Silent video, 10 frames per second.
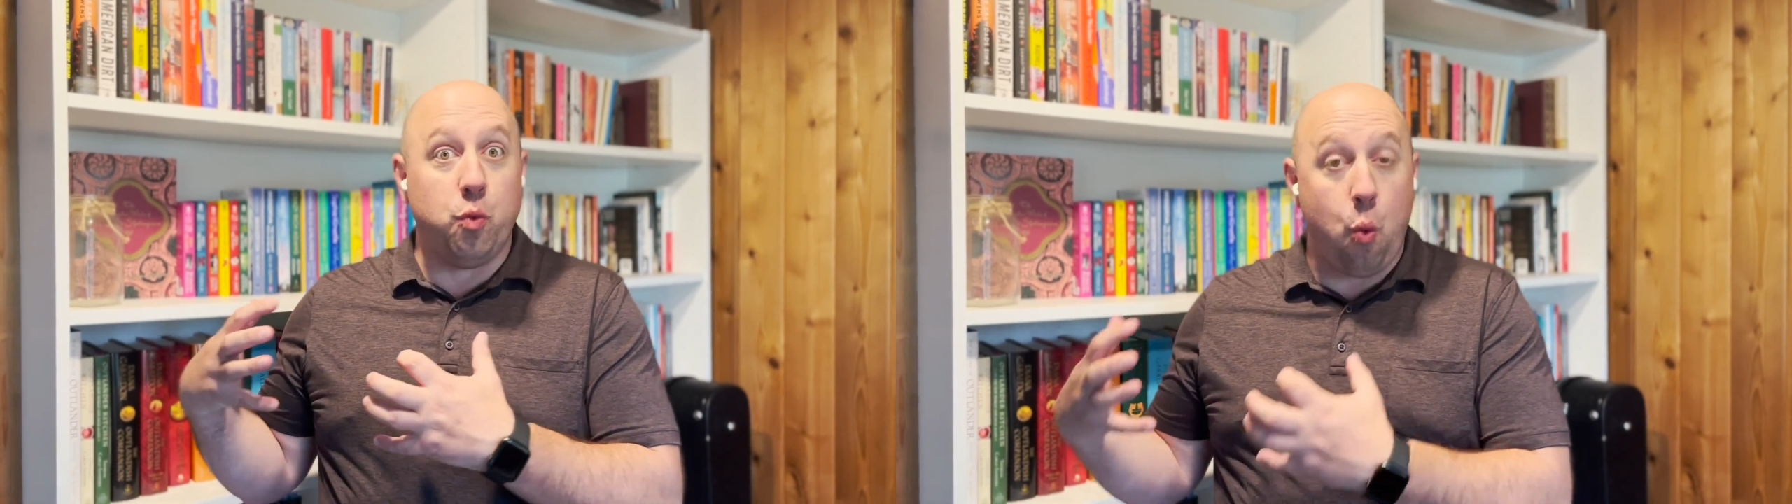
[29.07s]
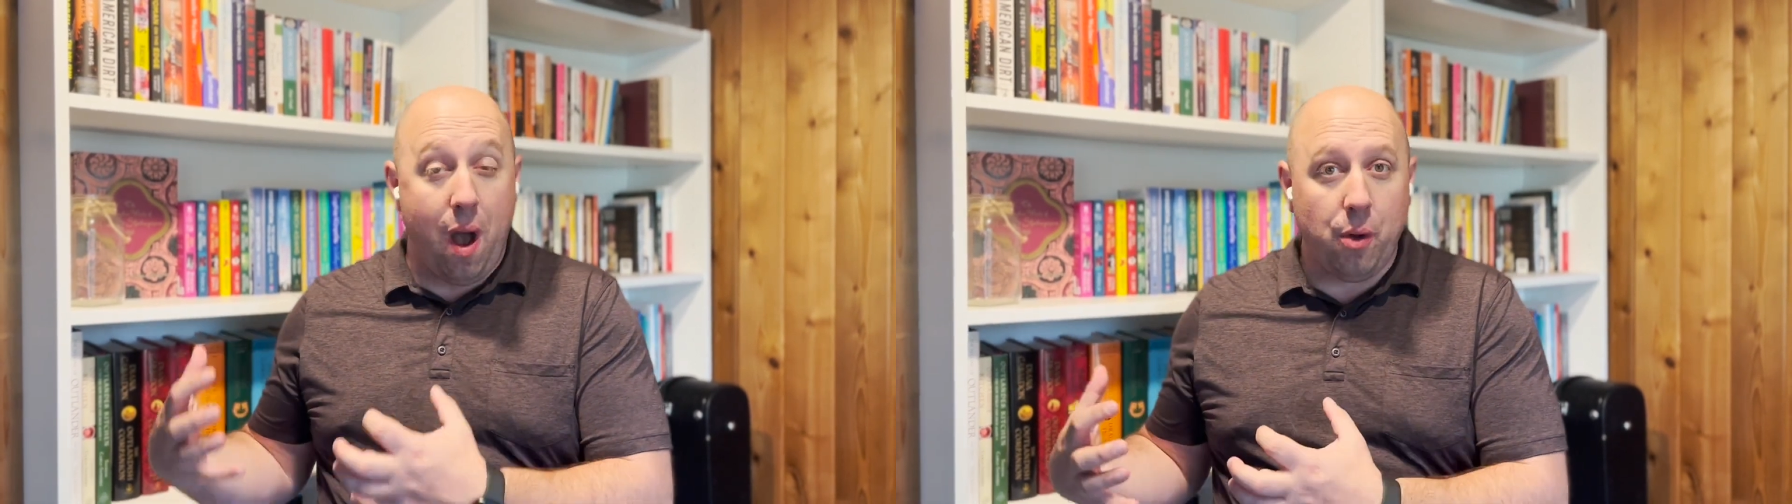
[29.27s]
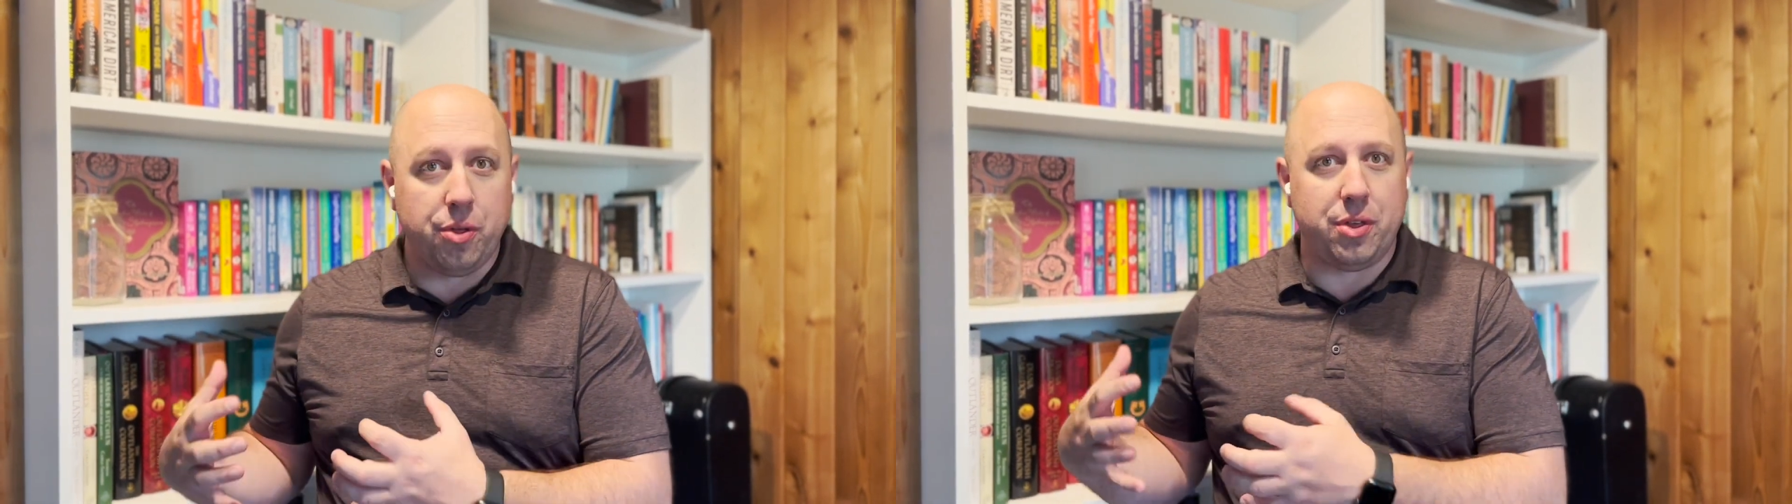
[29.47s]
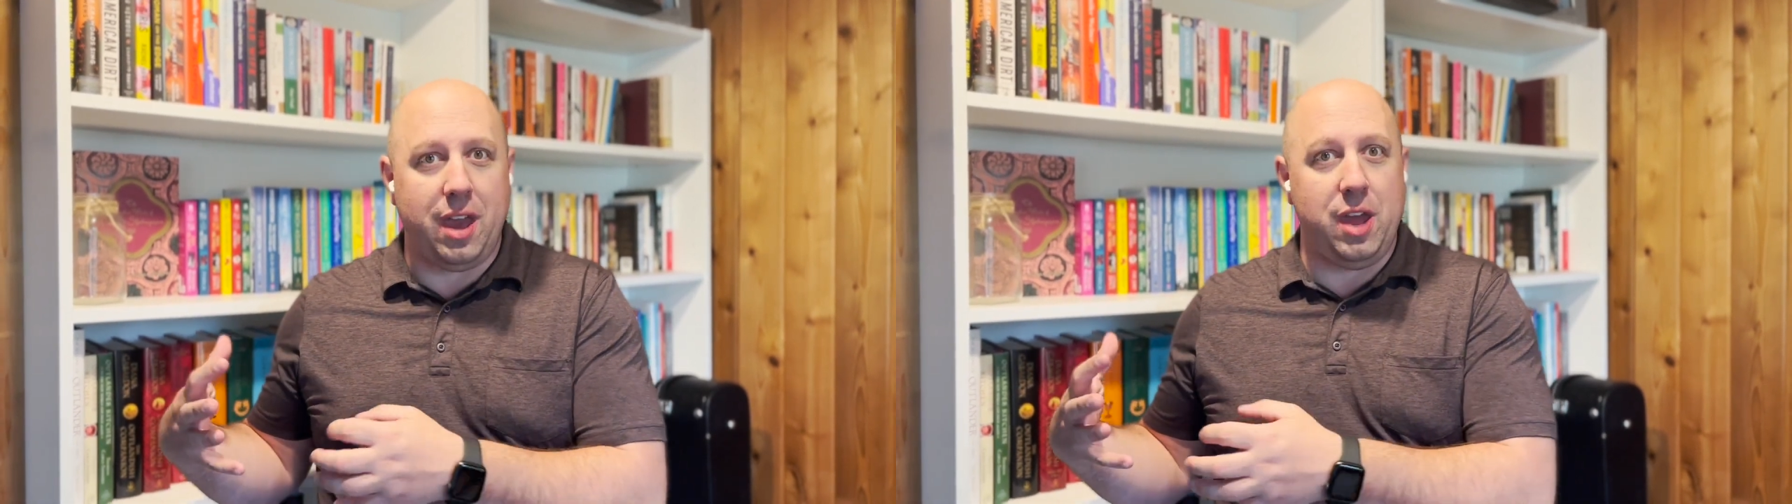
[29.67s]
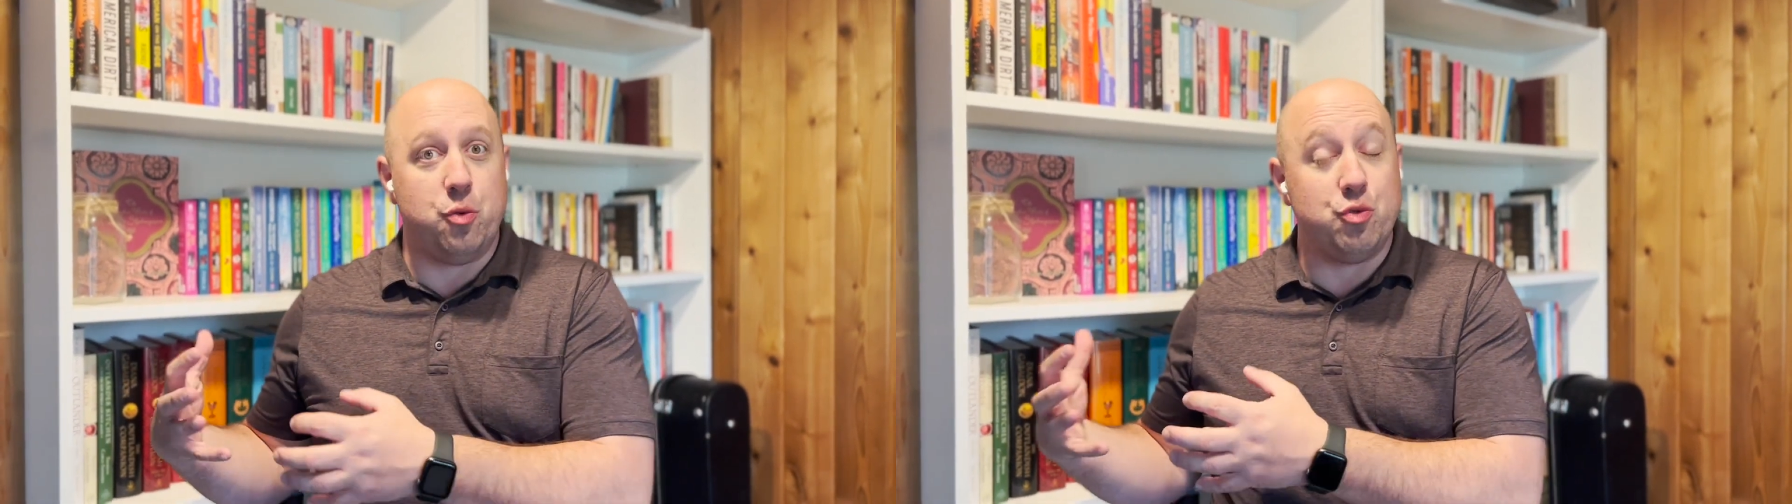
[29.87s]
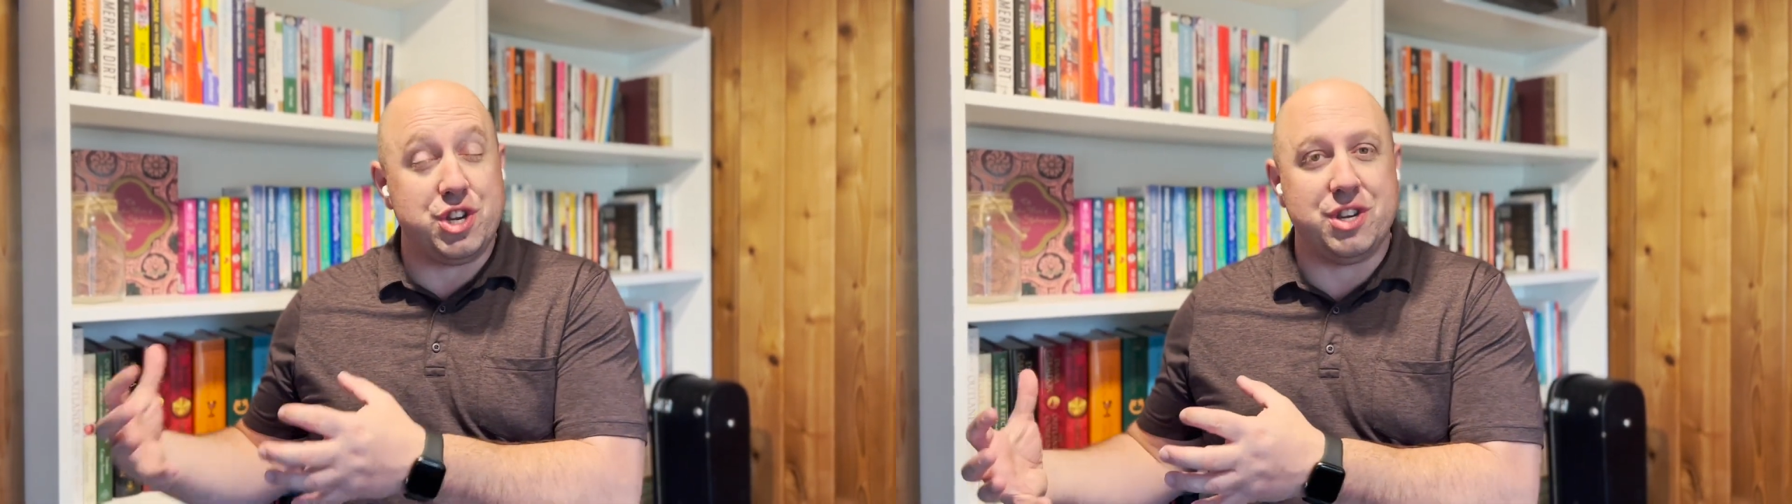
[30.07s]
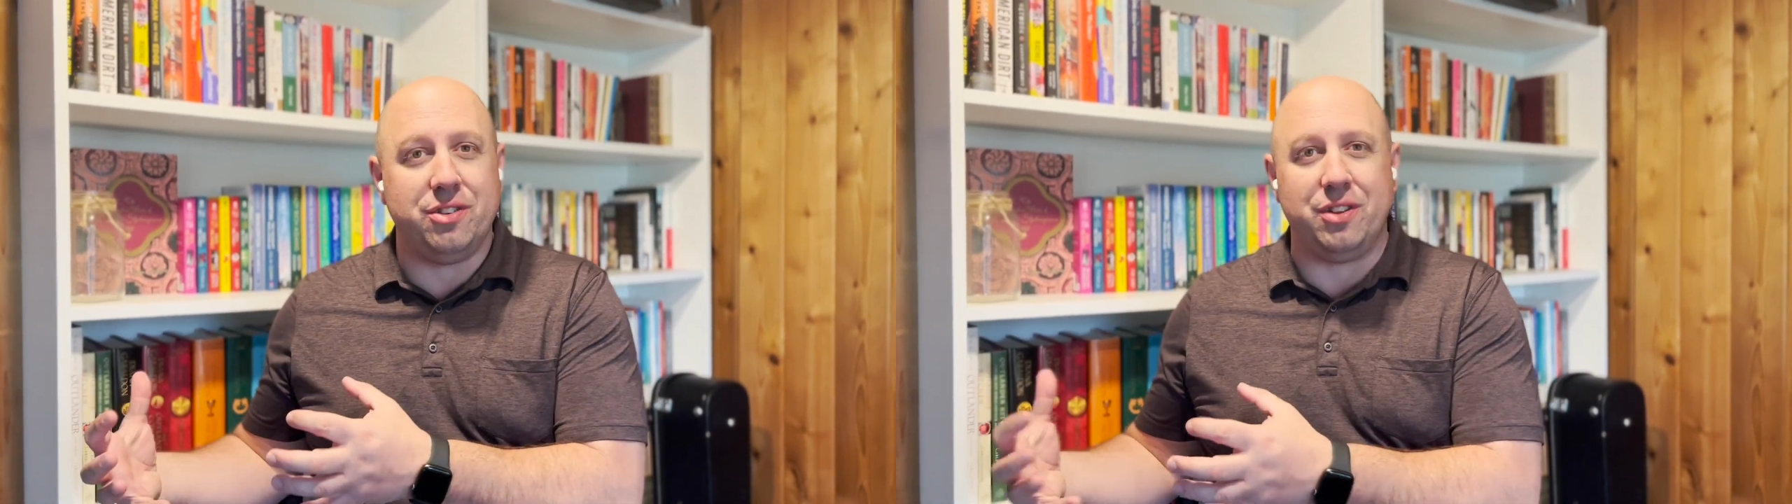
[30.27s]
wealth and riches